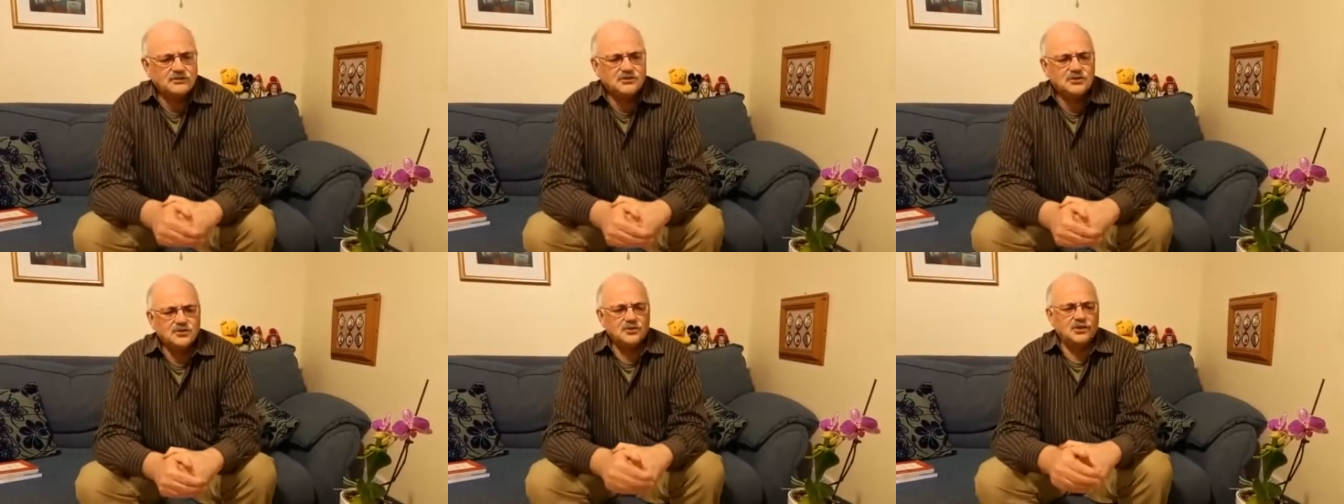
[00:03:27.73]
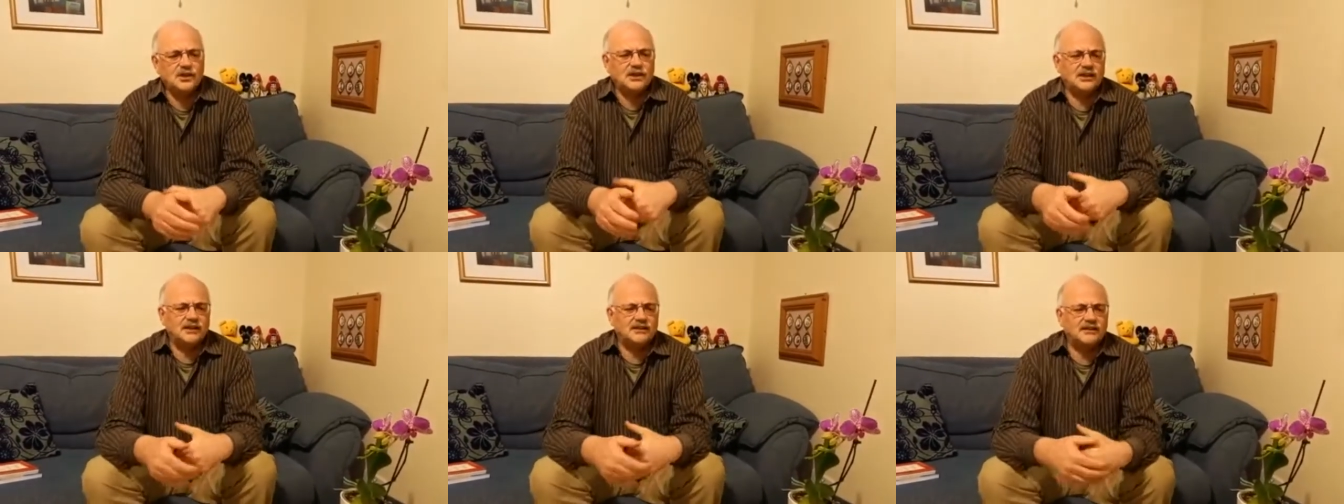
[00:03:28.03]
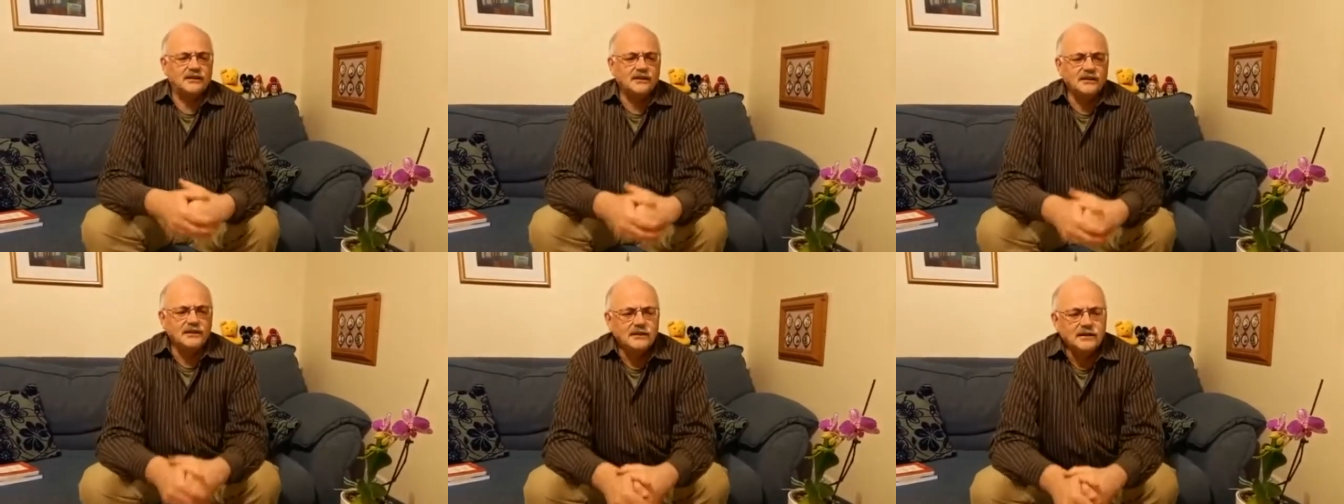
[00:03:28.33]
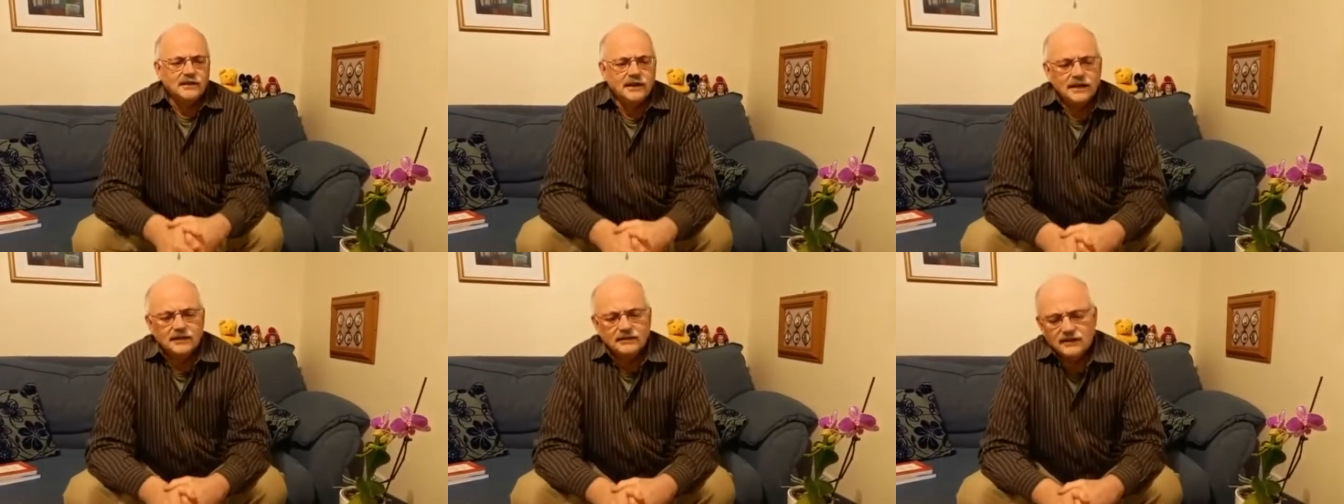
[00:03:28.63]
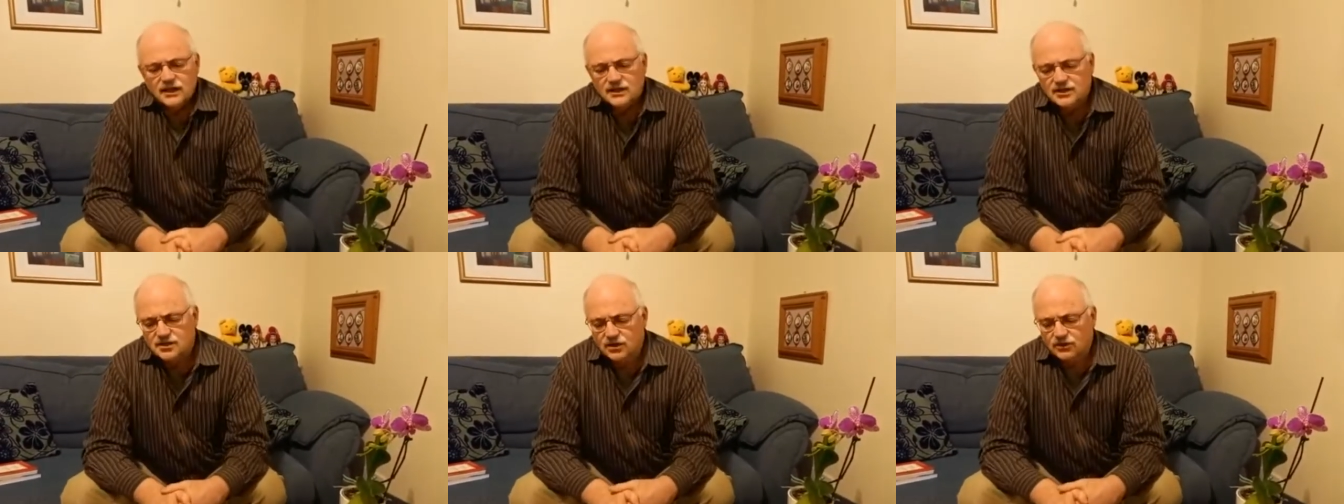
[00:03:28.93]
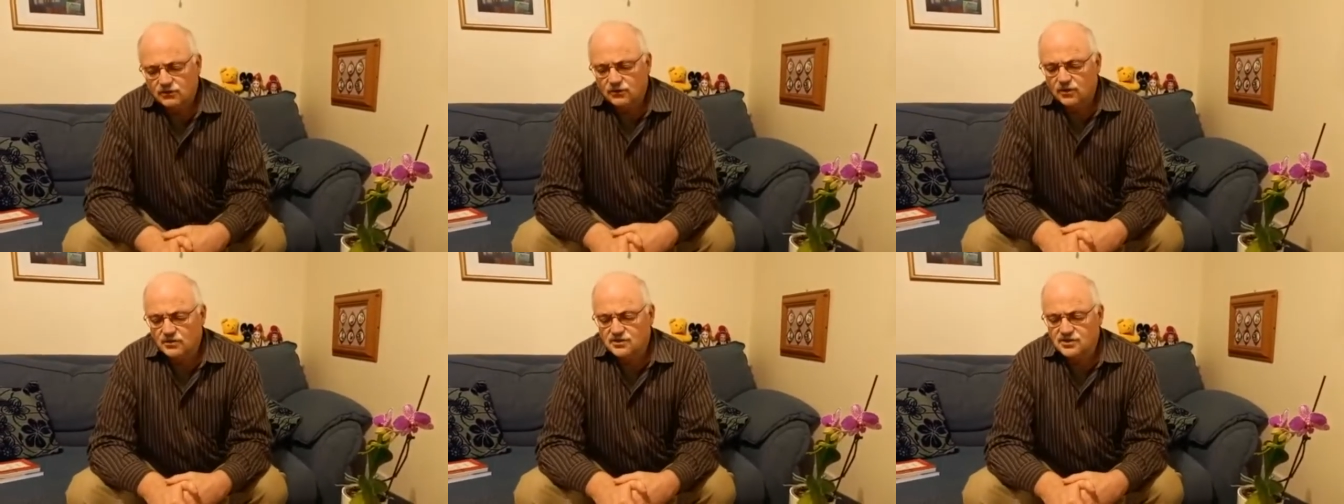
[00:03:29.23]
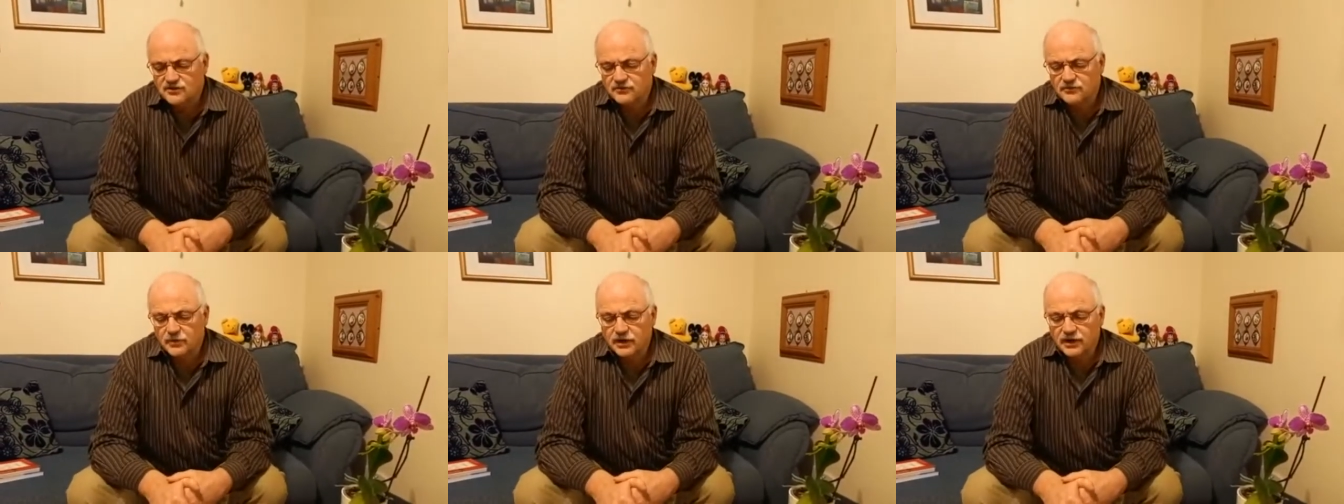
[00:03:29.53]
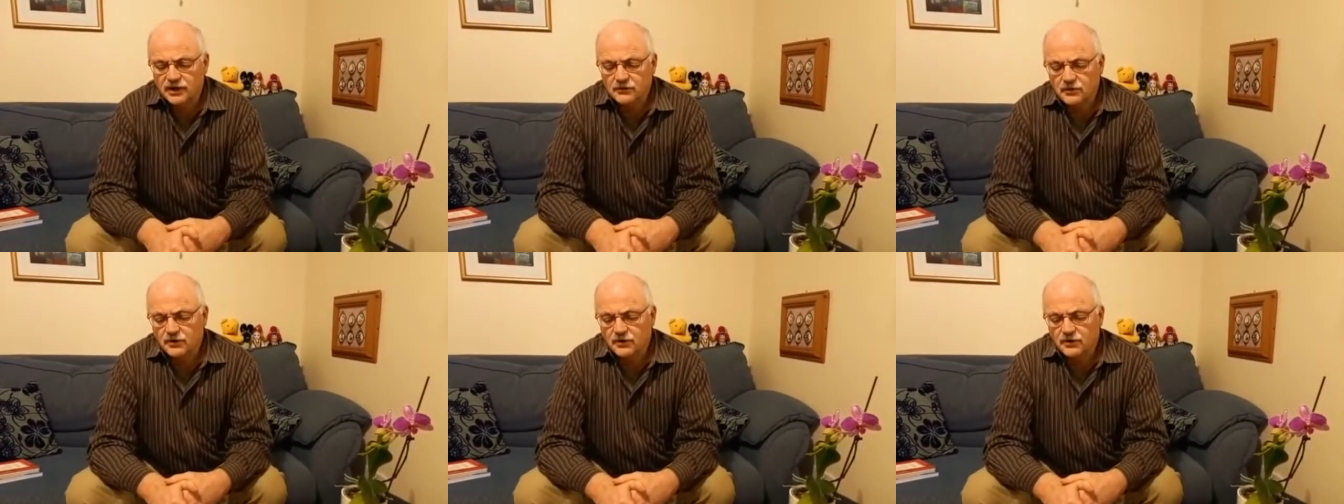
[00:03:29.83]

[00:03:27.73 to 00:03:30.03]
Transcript: sure I can and lash out lots of money.